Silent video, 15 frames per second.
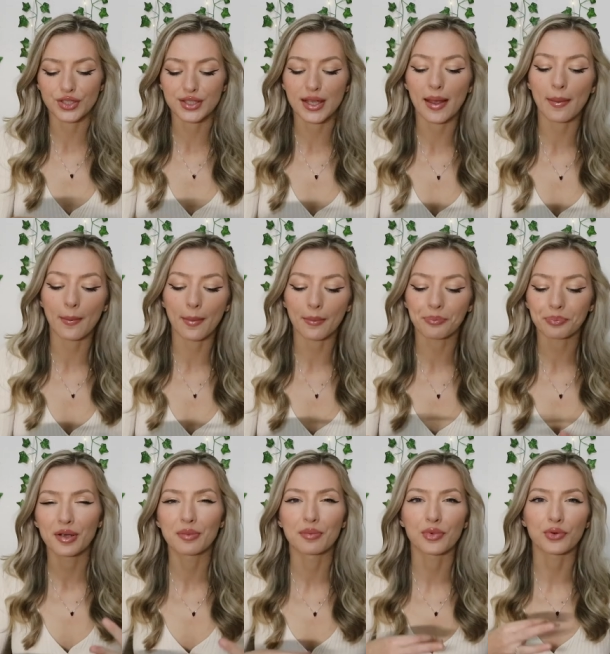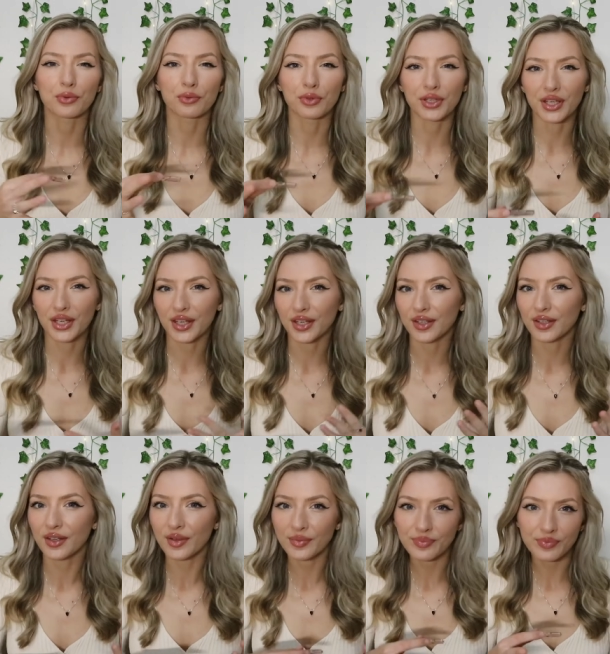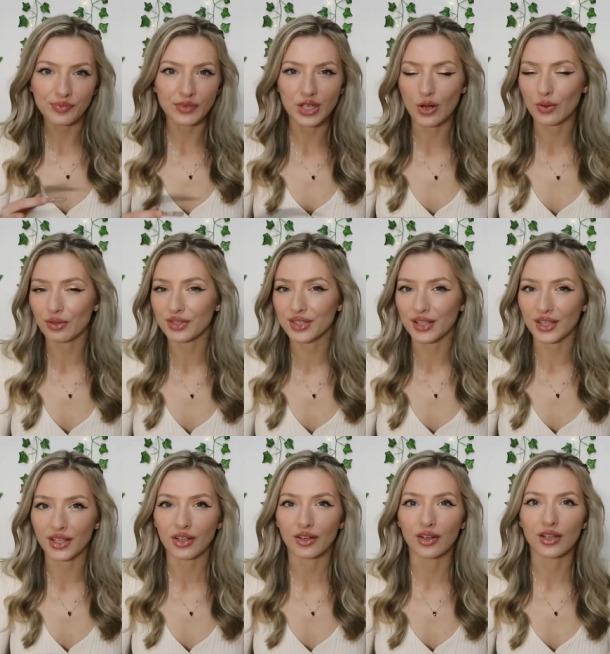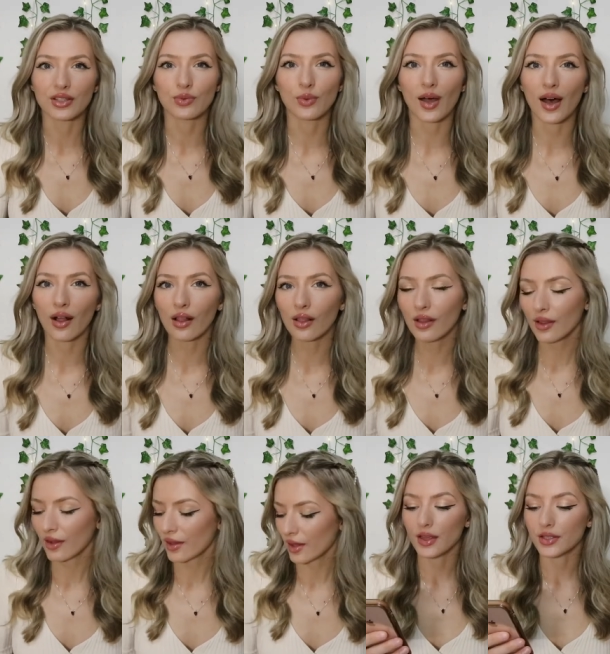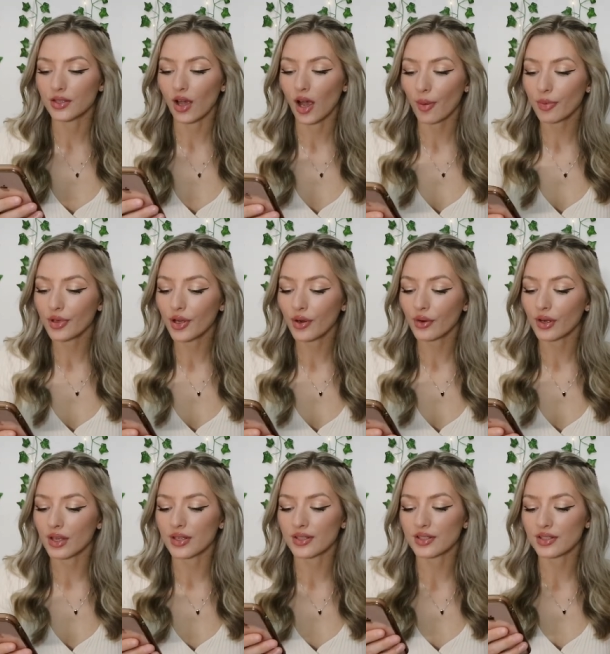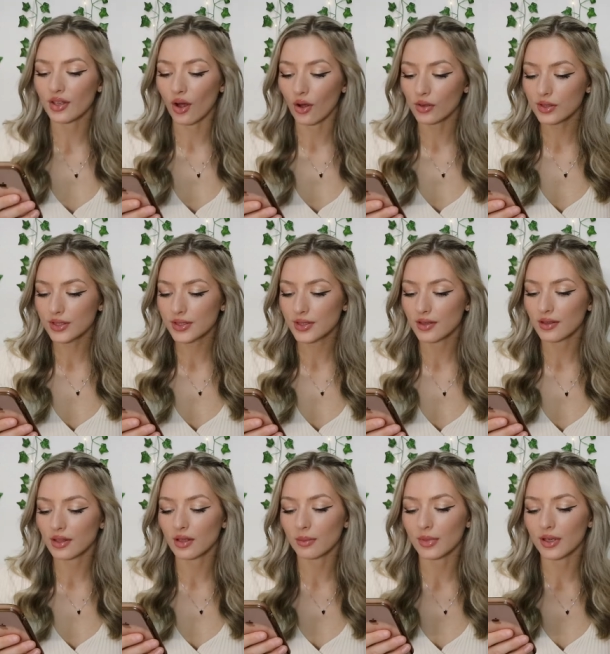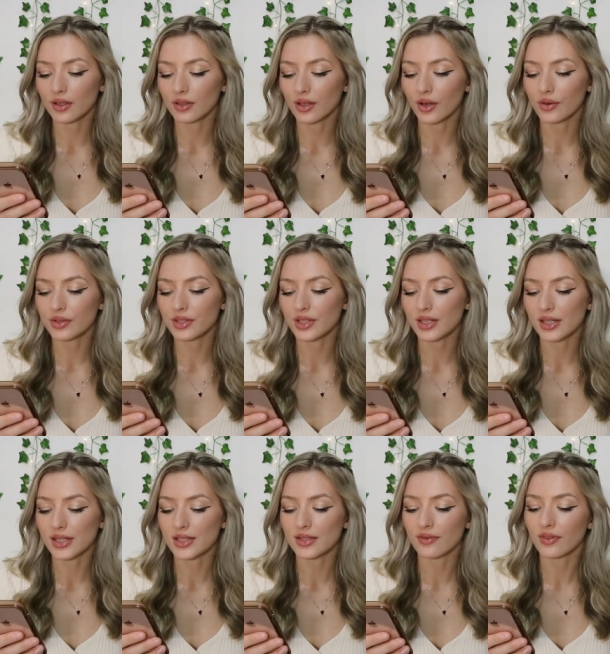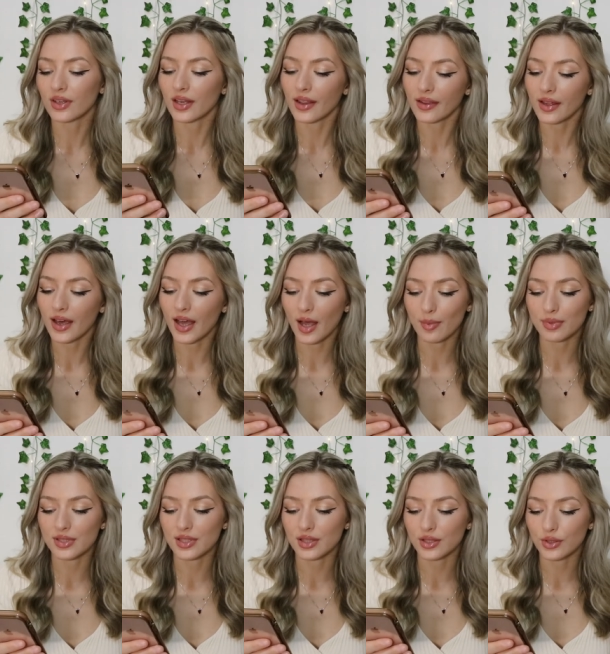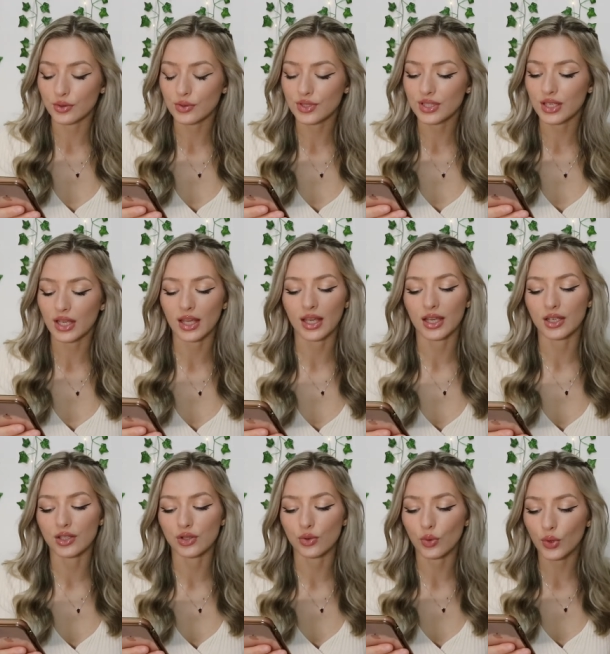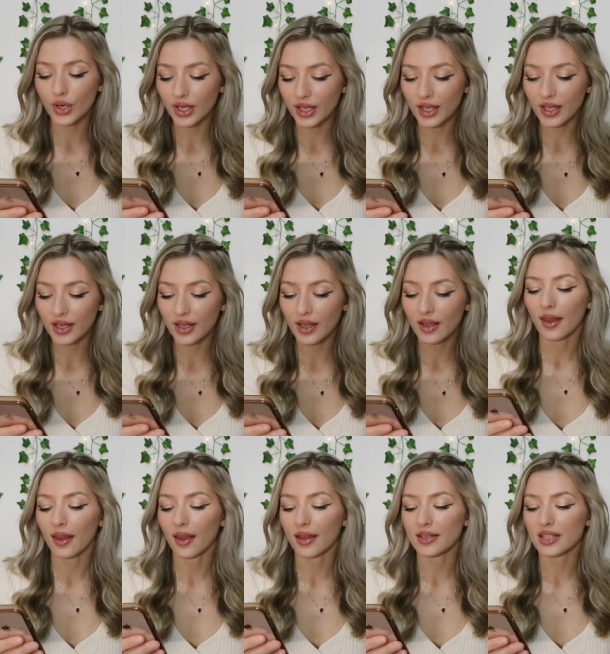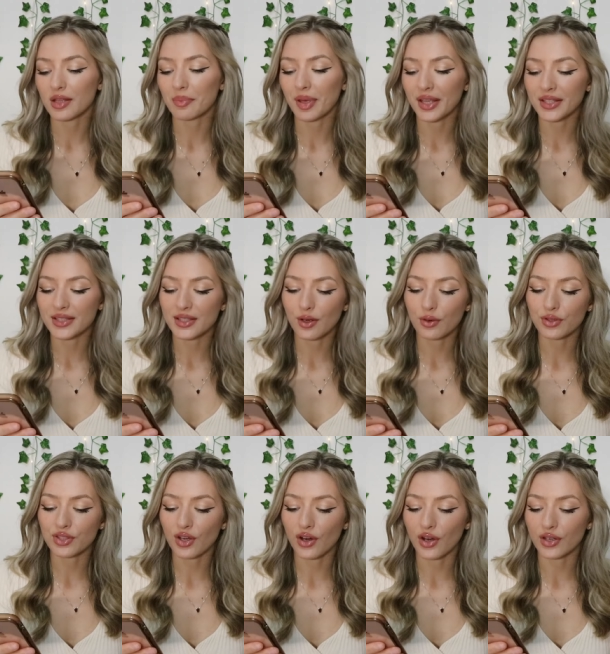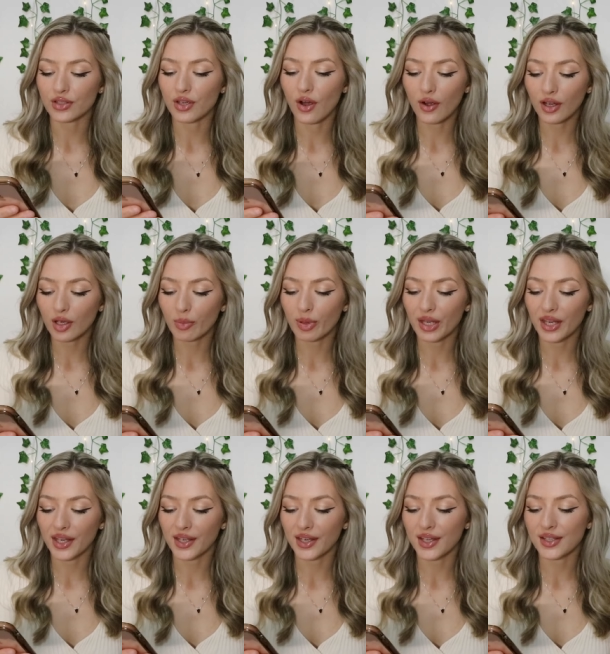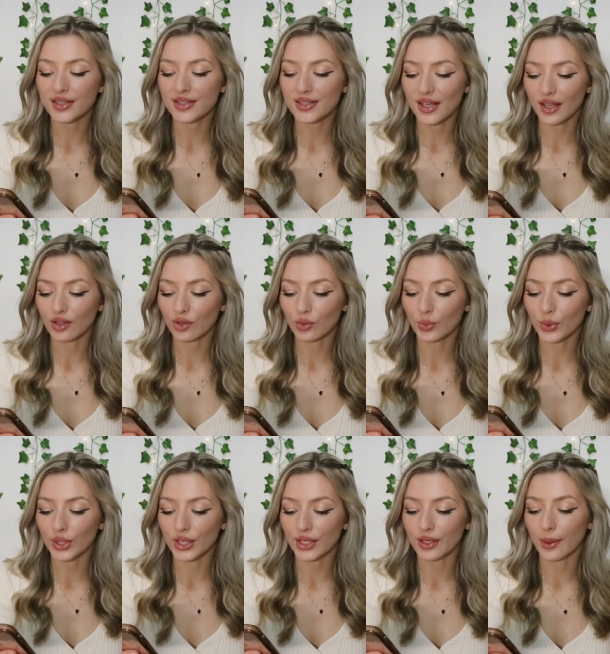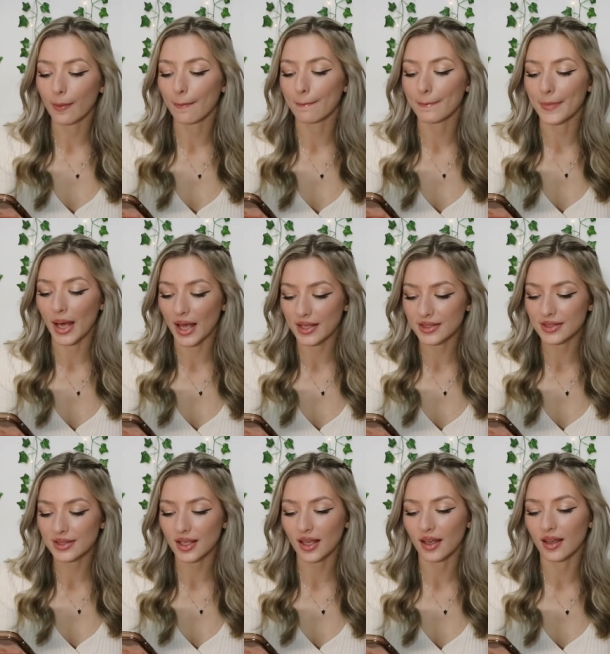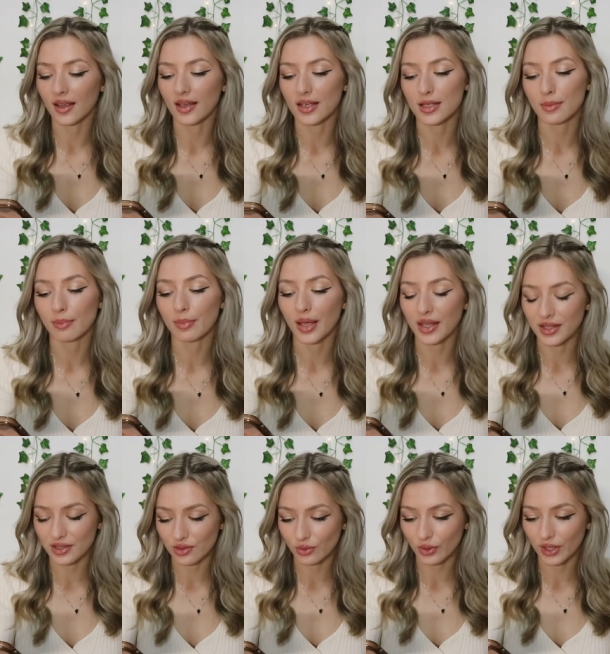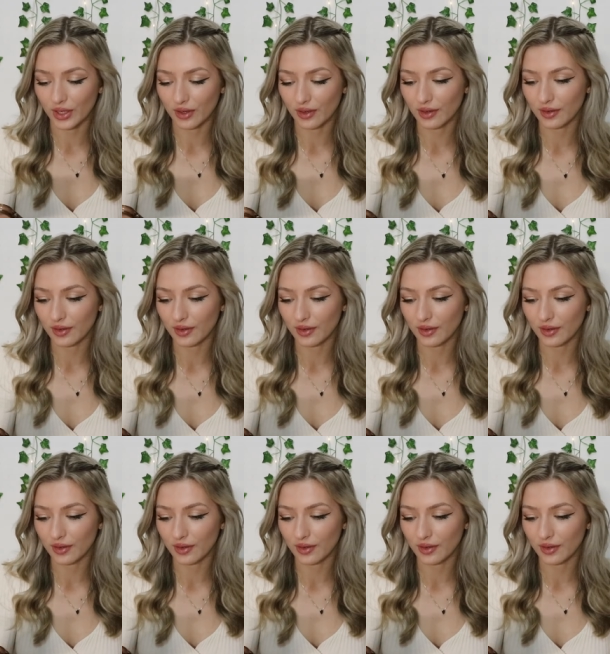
some marine notes in here as well. The top note is salt, the middle note is Vanilla Absolute and Orchid, and the base notes are tonka bean, sandalwood, musk, and benzoin.